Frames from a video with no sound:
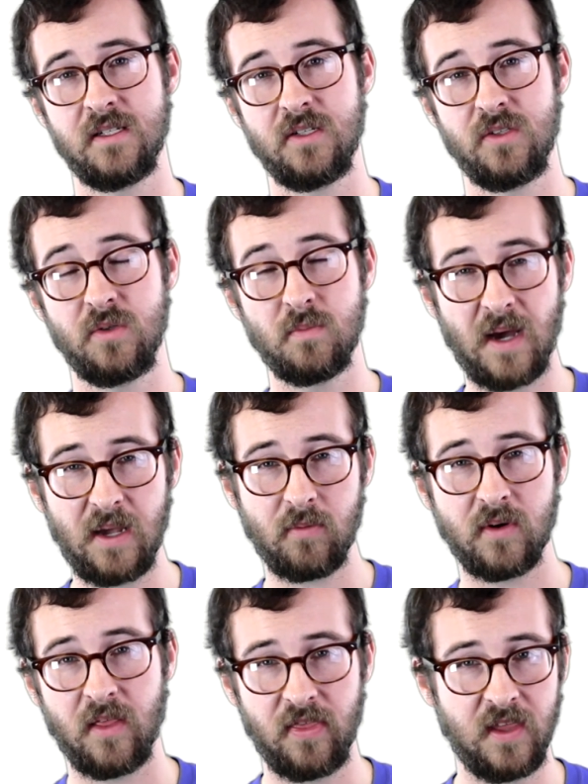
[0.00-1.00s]
then
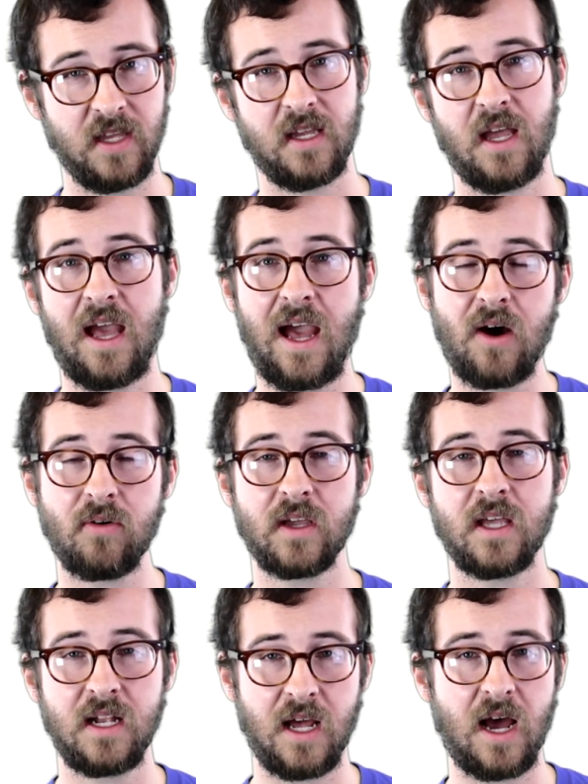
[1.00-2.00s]
you might want to think,
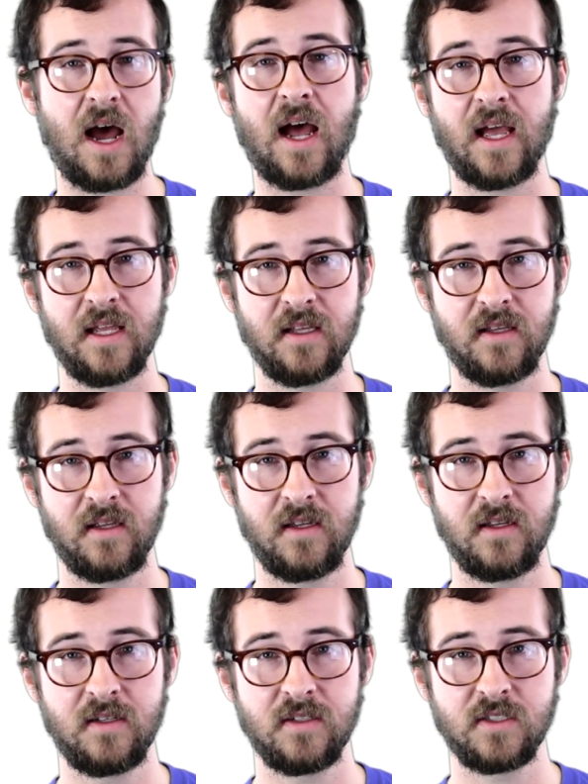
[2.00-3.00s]
how can I